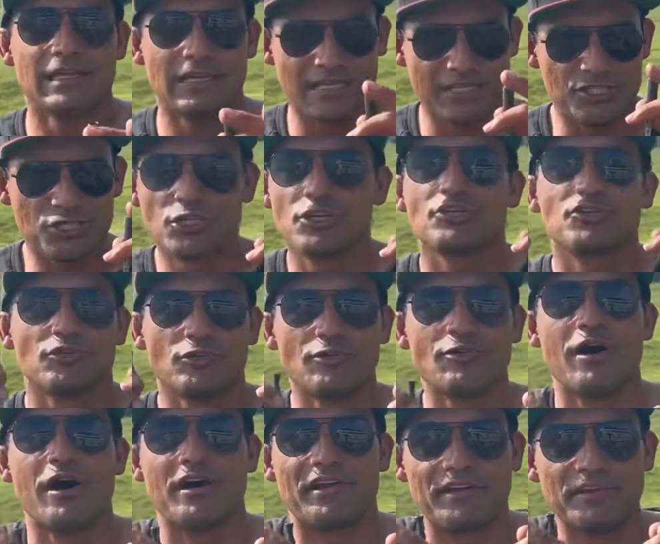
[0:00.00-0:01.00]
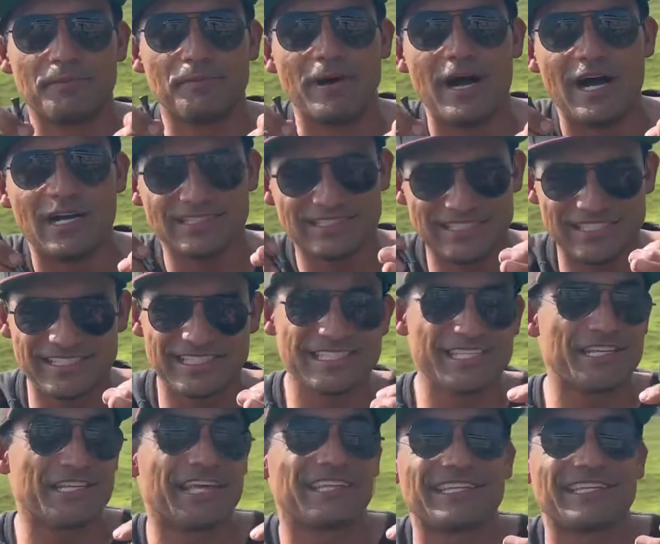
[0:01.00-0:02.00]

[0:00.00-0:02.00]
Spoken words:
It's good to go out of the box. This isn't like